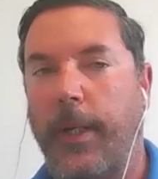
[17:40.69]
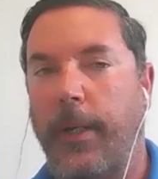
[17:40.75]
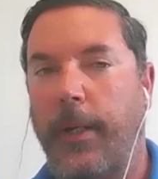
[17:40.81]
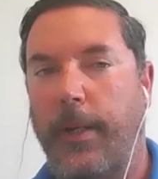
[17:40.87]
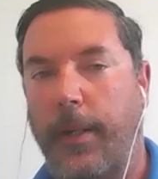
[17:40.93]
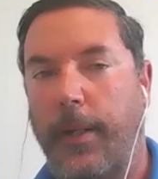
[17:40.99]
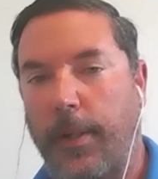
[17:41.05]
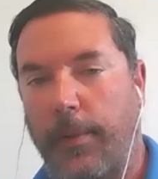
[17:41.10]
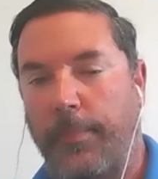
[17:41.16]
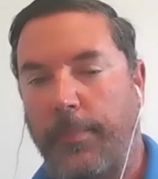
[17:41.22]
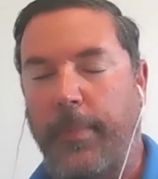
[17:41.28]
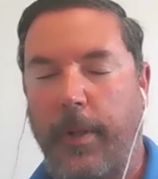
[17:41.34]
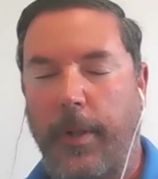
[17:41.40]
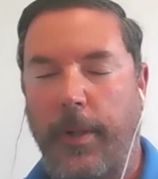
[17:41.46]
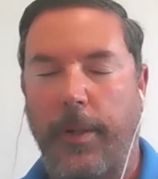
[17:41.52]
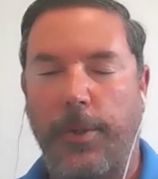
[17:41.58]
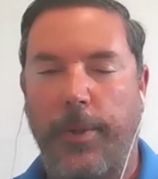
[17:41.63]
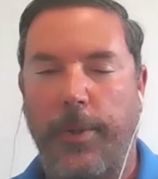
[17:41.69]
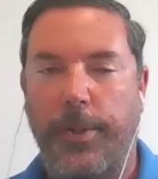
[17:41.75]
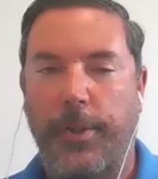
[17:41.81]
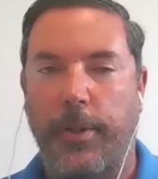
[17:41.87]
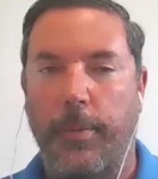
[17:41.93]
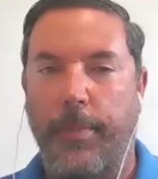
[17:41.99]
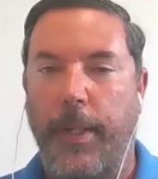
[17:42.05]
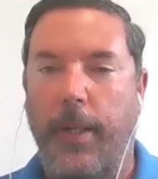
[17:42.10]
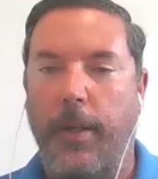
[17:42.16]
And I addressed
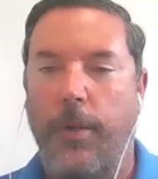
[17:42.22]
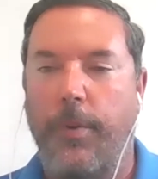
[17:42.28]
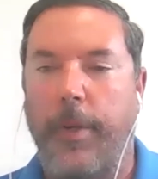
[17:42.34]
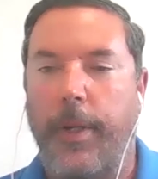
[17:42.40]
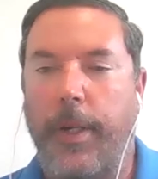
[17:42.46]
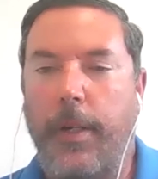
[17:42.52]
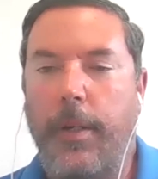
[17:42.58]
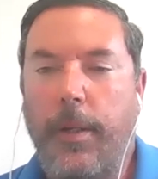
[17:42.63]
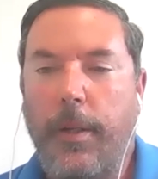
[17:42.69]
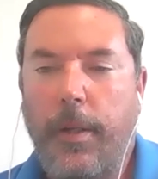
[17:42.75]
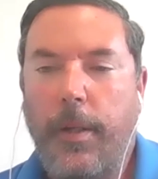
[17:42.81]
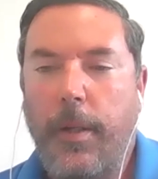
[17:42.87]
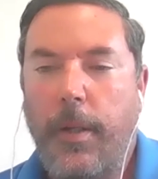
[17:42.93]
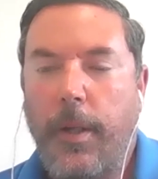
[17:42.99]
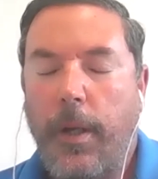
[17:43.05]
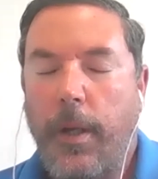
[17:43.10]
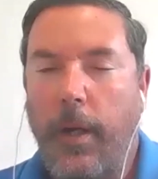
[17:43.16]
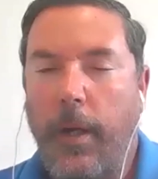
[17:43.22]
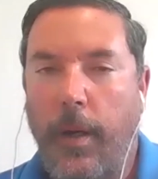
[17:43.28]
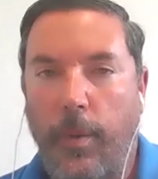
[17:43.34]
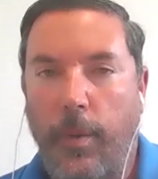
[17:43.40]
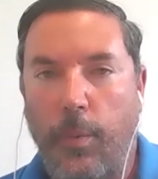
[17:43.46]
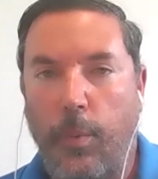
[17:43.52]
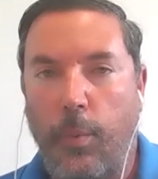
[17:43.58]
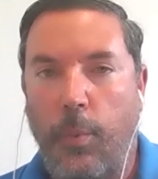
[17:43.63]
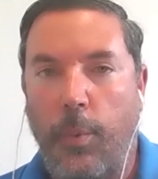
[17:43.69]
some of that already.
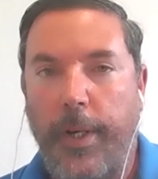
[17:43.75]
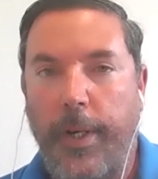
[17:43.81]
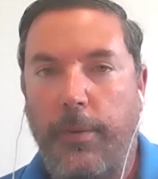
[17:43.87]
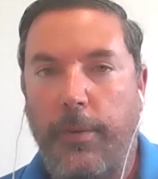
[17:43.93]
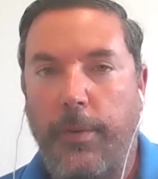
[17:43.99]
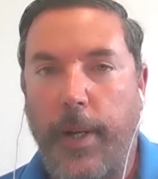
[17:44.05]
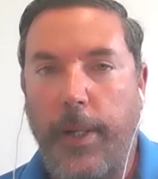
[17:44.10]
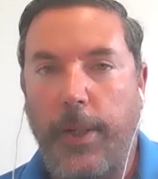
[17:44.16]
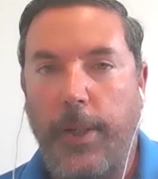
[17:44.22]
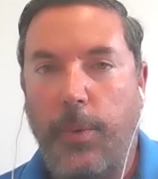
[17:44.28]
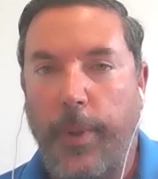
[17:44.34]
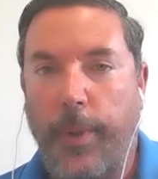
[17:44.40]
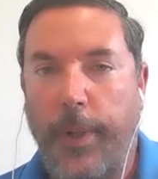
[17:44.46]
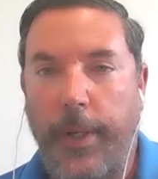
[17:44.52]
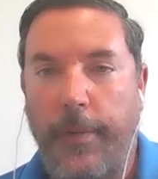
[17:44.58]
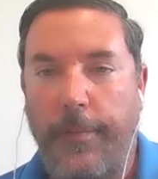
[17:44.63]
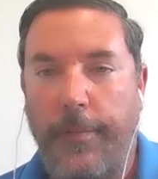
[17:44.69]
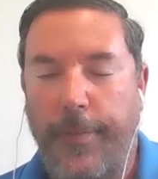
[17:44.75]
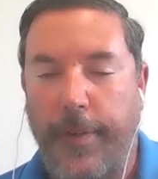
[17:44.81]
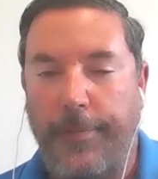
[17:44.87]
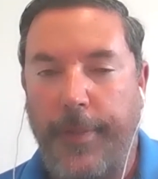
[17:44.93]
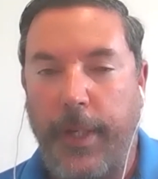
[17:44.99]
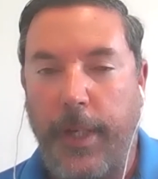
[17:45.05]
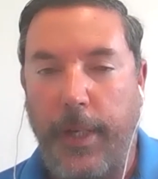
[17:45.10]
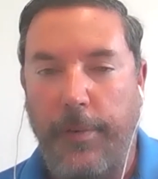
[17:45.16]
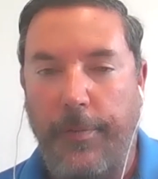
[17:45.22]
We graduated
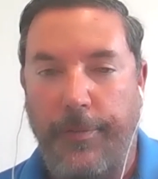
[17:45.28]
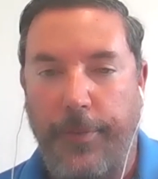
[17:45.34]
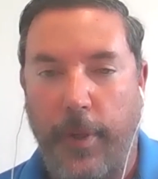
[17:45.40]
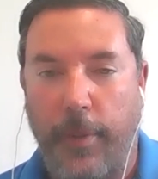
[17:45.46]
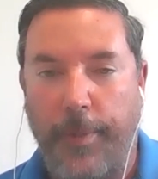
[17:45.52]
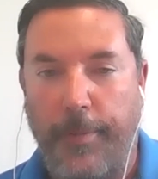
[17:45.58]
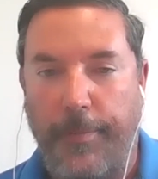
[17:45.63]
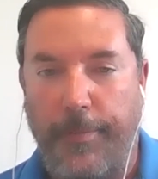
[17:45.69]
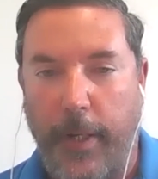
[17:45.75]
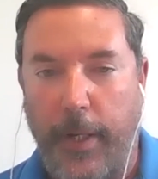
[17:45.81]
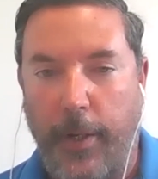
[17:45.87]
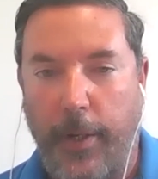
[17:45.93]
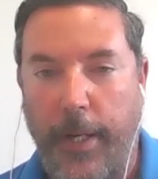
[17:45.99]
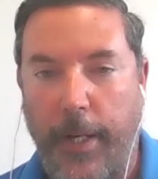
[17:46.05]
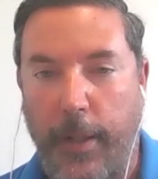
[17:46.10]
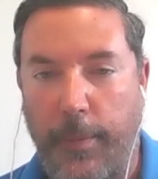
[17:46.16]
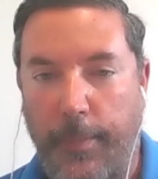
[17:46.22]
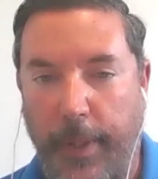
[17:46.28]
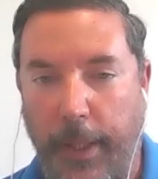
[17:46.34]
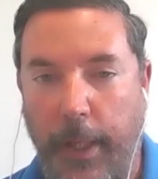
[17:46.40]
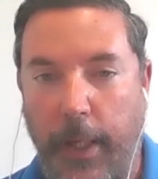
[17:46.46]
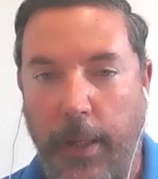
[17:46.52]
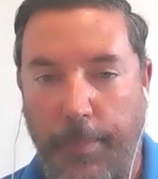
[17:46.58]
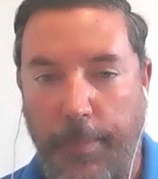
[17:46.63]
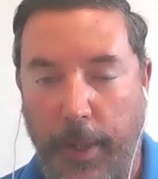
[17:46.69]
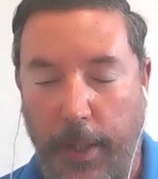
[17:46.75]
15 from the Fire Academy
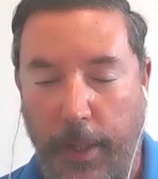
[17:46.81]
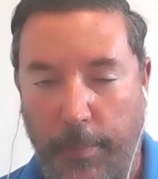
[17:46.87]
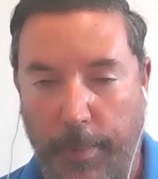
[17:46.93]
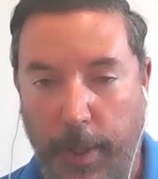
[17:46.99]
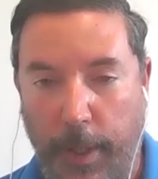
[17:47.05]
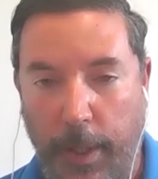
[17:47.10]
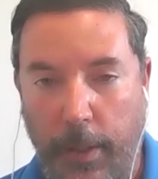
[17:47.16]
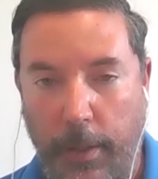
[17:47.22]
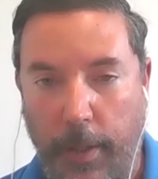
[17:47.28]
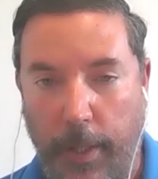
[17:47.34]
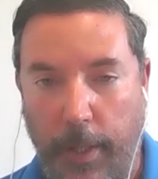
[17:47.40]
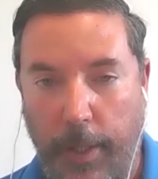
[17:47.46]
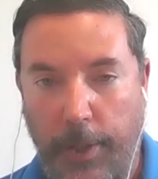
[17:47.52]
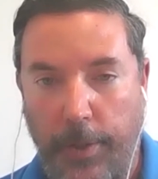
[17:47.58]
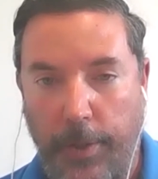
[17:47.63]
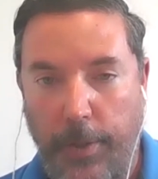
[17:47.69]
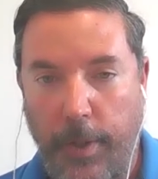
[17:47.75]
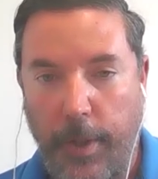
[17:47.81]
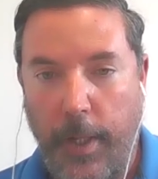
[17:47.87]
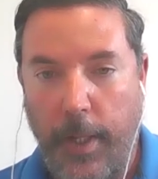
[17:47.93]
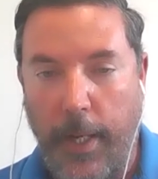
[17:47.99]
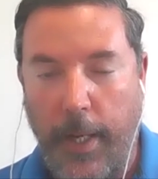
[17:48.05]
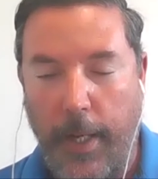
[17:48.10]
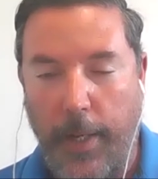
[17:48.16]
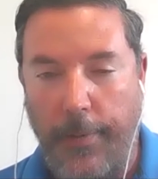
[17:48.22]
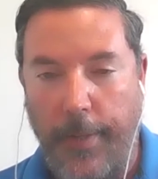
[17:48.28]
and EMT class
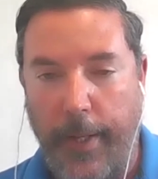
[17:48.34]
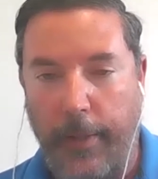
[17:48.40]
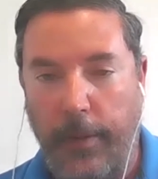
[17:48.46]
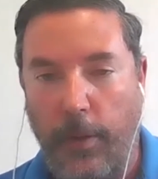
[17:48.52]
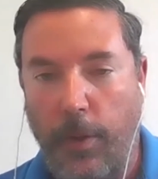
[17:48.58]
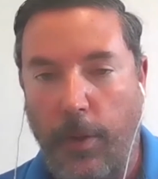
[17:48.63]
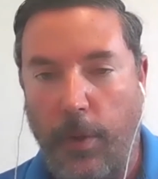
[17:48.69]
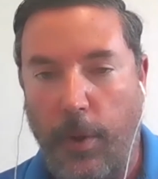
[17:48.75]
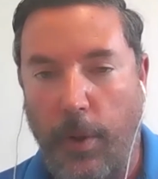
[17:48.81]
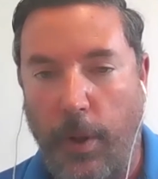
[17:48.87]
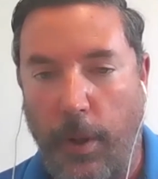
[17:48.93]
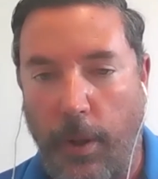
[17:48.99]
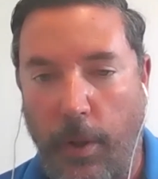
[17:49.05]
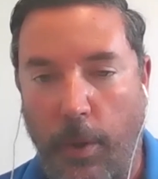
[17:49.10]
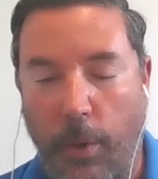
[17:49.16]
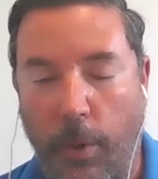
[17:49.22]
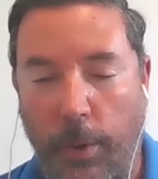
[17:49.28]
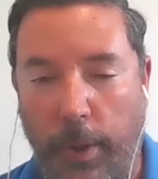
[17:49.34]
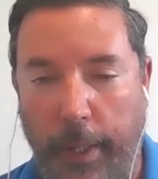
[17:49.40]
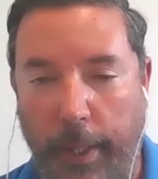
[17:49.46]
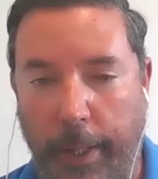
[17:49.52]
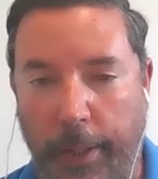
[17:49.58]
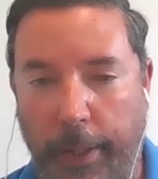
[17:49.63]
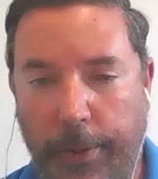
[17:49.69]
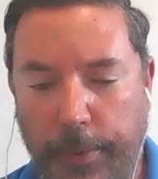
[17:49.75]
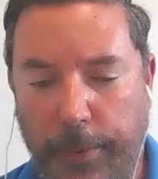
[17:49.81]
out of that whole
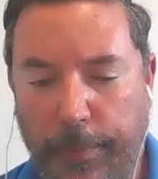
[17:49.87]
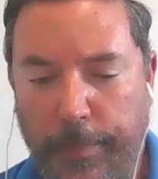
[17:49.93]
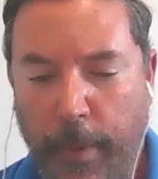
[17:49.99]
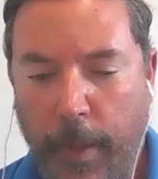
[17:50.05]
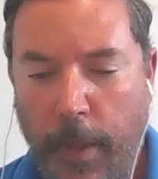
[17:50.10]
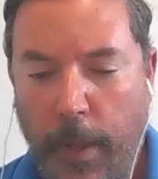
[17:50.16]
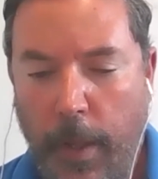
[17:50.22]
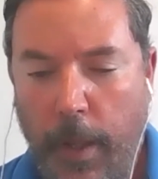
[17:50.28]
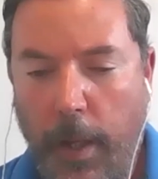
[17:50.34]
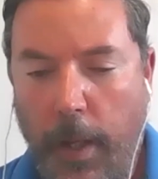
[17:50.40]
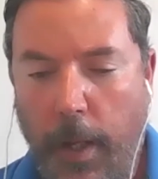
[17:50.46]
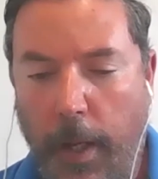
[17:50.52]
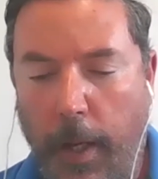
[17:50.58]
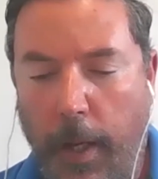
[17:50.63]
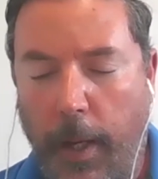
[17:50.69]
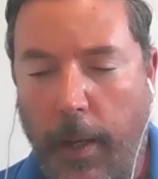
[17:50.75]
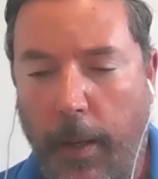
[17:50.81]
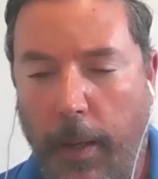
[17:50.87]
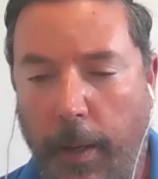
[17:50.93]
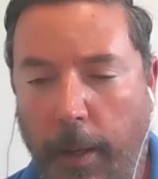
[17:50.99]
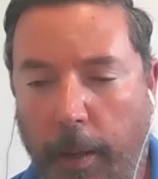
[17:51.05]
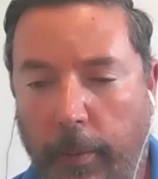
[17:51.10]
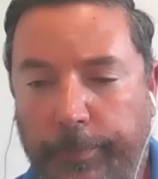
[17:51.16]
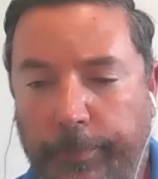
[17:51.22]
class. And